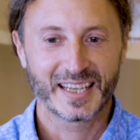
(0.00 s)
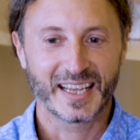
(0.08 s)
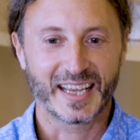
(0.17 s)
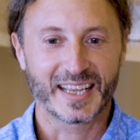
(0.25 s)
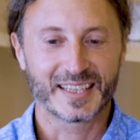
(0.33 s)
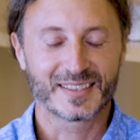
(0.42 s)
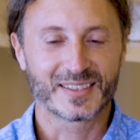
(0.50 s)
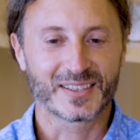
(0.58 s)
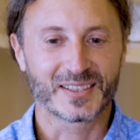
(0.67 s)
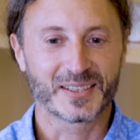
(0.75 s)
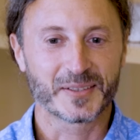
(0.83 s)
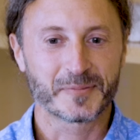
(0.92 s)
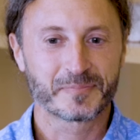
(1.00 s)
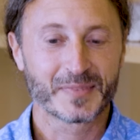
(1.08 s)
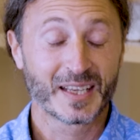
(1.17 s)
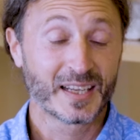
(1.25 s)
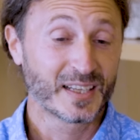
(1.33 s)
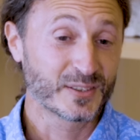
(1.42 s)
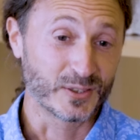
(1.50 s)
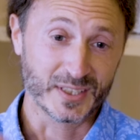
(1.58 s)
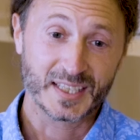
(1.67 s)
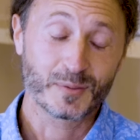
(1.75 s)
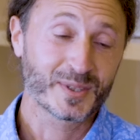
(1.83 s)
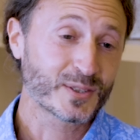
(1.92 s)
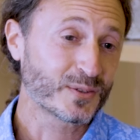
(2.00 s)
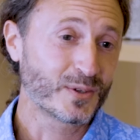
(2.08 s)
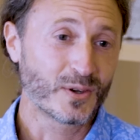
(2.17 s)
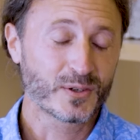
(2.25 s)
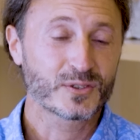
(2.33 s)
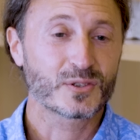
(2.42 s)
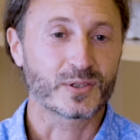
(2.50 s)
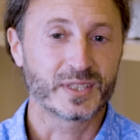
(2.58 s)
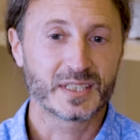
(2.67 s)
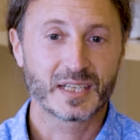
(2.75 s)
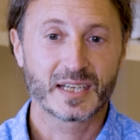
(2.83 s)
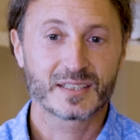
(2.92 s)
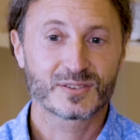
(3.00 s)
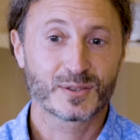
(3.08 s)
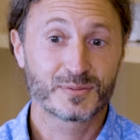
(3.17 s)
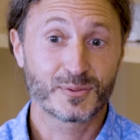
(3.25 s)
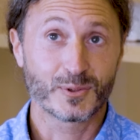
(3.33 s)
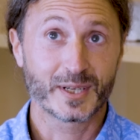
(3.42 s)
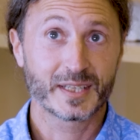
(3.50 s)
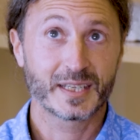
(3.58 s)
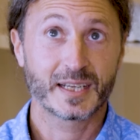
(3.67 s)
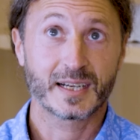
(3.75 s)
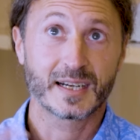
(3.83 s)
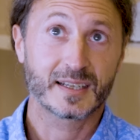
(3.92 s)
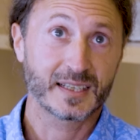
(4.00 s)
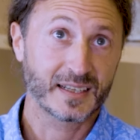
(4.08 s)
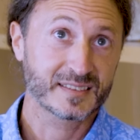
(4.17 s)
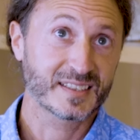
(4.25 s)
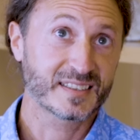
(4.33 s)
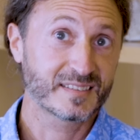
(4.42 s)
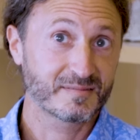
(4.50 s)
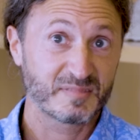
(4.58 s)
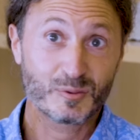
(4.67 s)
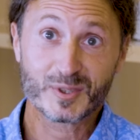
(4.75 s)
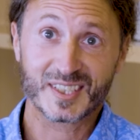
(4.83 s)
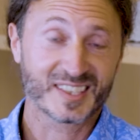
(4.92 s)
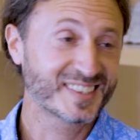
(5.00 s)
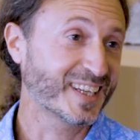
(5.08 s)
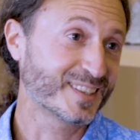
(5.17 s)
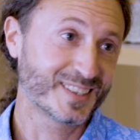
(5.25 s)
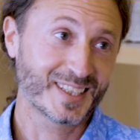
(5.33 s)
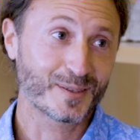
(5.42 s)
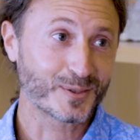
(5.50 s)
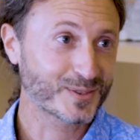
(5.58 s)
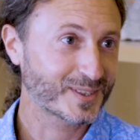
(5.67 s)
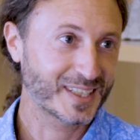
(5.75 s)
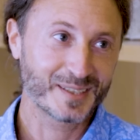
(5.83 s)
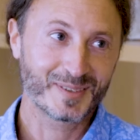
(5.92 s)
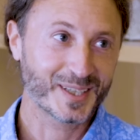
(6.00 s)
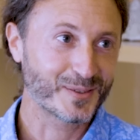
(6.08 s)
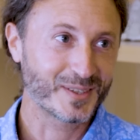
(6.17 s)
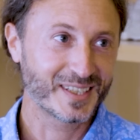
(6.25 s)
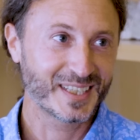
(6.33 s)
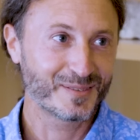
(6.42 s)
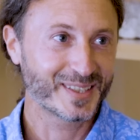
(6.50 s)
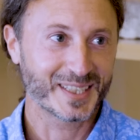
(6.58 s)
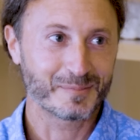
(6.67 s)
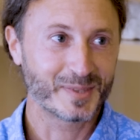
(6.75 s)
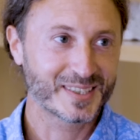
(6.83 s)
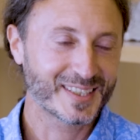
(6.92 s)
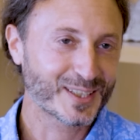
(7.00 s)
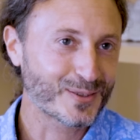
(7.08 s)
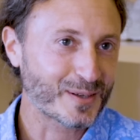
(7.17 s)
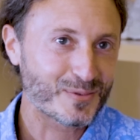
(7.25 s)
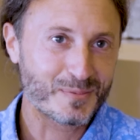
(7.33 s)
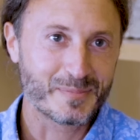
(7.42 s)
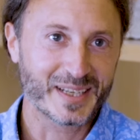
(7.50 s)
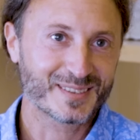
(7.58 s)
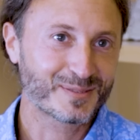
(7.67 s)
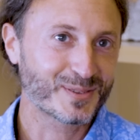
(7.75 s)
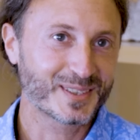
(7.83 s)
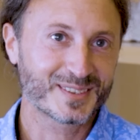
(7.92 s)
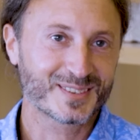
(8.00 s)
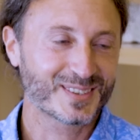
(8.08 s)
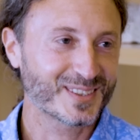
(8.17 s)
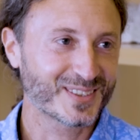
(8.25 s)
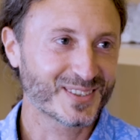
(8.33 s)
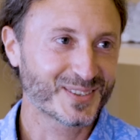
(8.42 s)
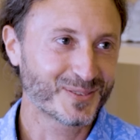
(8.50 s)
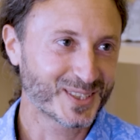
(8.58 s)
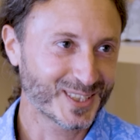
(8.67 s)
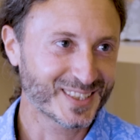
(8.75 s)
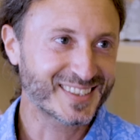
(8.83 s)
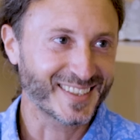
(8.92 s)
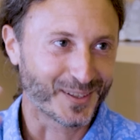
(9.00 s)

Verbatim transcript: And um, so then I went on a long journey. And so for one year, I had like that. It was ecstasy. I was living living in bliss. Like you have your best friends, you know, which is